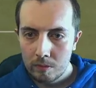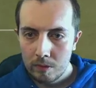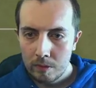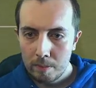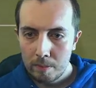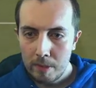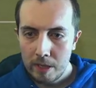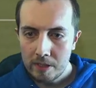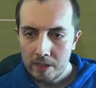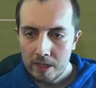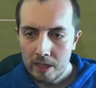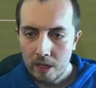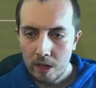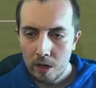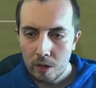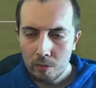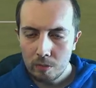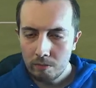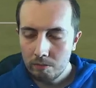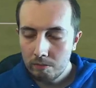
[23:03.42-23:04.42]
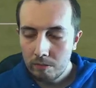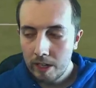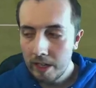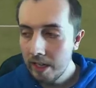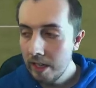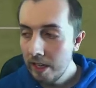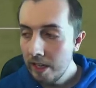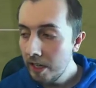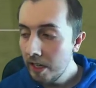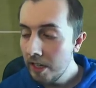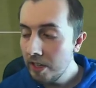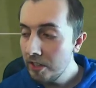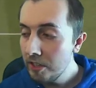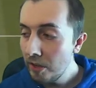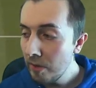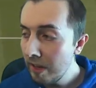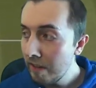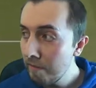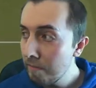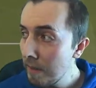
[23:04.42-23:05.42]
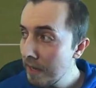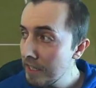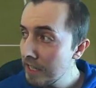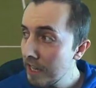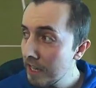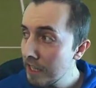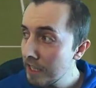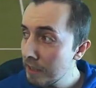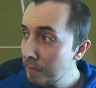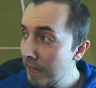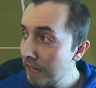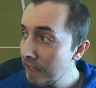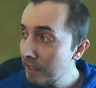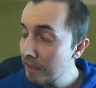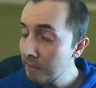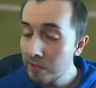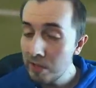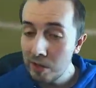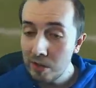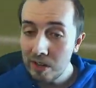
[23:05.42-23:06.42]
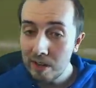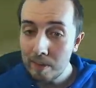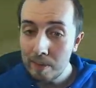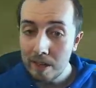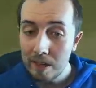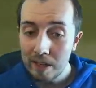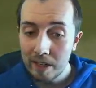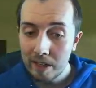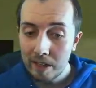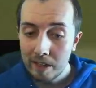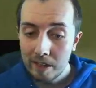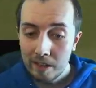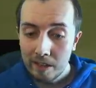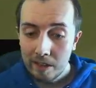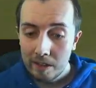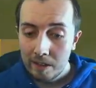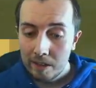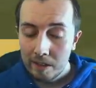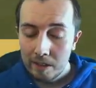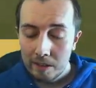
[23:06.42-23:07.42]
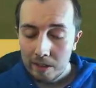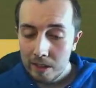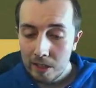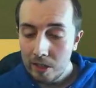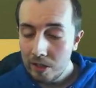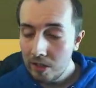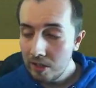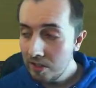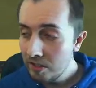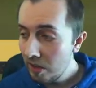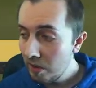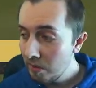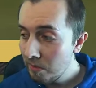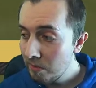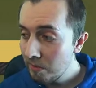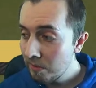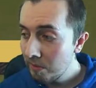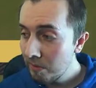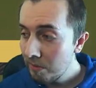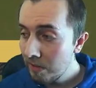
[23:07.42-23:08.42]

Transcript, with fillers: Messi goal. Like, you just don't give Messi that space. I'm sorry, but like, you just don't.